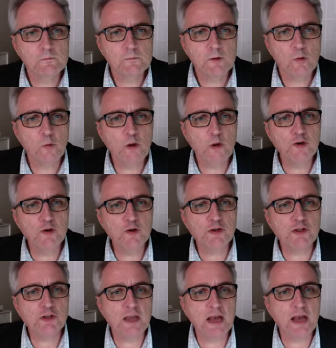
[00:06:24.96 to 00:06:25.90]
When you
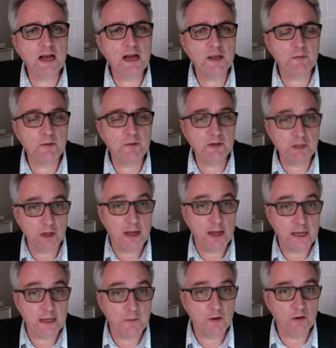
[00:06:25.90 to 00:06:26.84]
see arguments, like
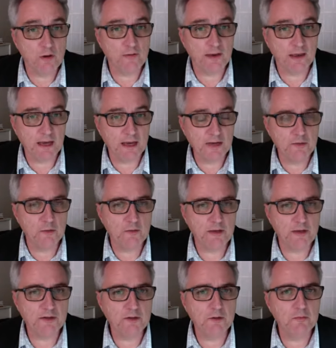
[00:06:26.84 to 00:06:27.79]
in the Mirvac case we'll
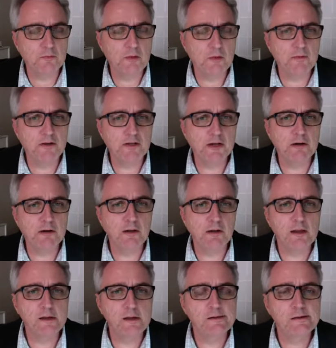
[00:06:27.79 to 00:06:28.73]
get to
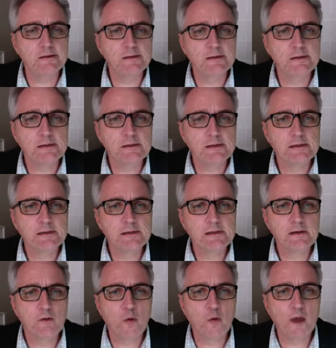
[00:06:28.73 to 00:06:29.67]
momentarily,
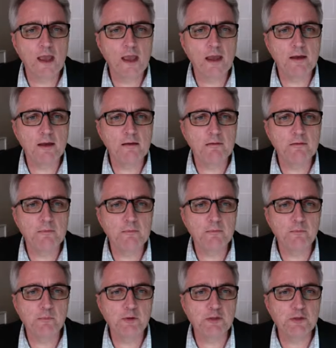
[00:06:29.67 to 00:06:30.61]
where
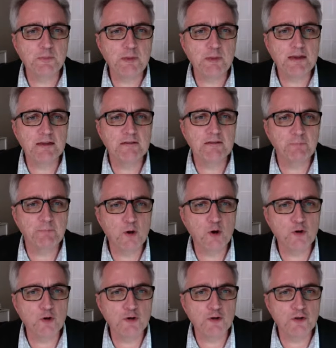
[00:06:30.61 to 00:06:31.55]
prospective
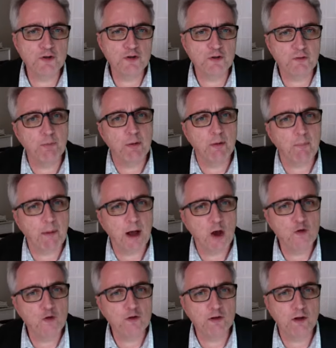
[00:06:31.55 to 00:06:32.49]
purchasers of
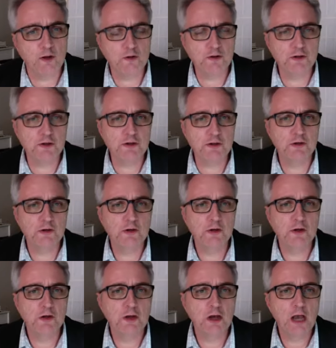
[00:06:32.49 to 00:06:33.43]
proposed lots
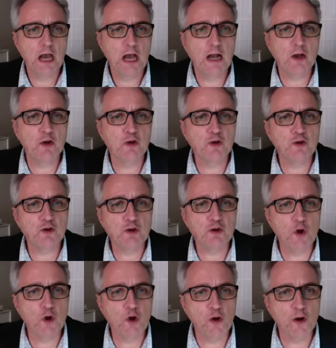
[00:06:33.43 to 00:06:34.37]
are
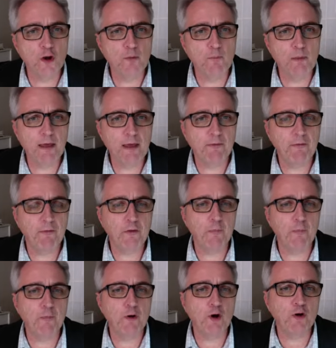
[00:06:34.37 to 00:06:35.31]
concerned about the
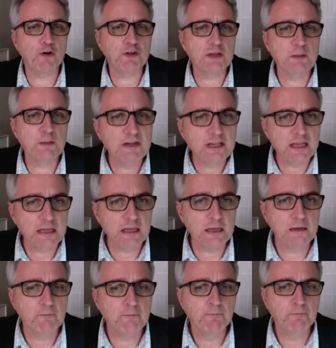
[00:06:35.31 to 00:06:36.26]

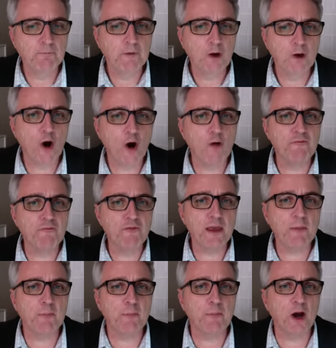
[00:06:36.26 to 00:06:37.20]
proximity of
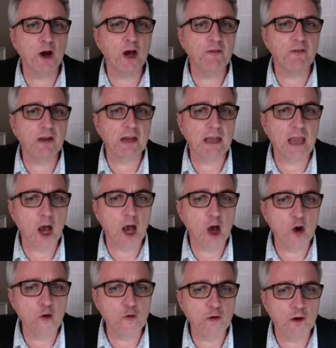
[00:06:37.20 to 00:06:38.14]
their privately
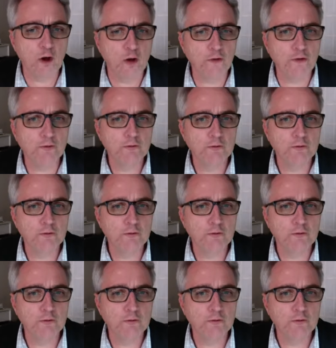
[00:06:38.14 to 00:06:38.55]
owned lot